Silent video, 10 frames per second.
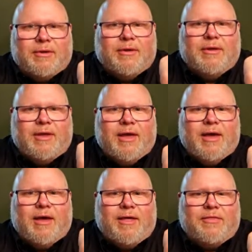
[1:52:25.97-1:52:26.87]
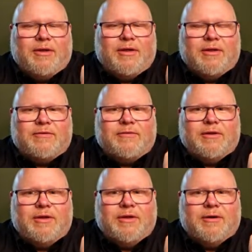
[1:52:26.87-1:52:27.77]
Yeah, I think it's
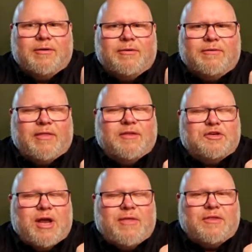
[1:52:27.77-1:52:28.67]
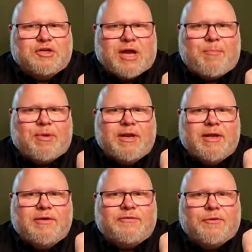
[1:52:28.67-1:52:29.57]
the is that the
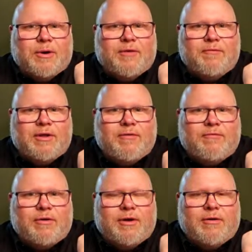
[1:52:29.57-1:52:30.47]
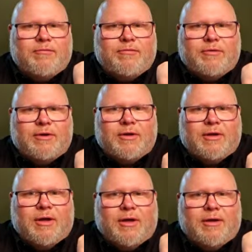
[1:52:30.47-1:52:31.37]
Japanese derivative of
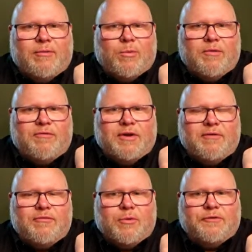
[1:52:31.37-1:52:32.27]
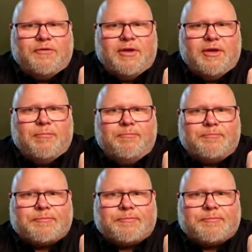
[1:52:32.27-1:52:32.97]
154 CM.